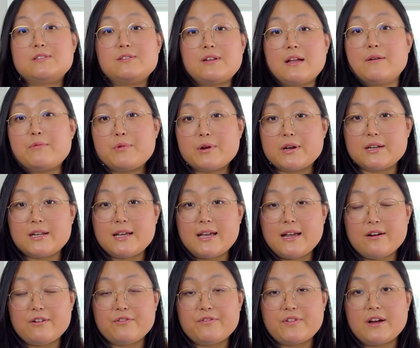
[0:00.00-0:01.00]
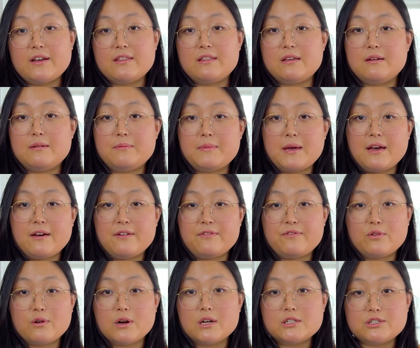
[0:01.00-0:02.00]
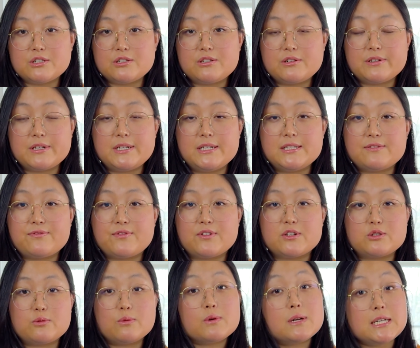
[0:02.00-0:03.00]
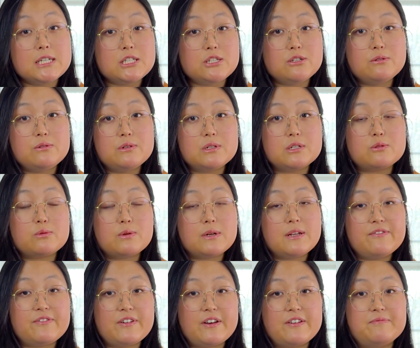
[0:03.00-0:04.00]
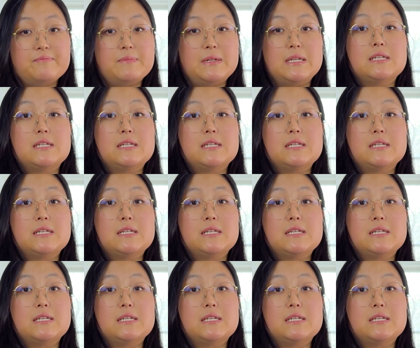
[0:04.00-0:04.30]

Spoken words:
now we're gonna air fry them at 400 degrees for 22 to 25 minutes.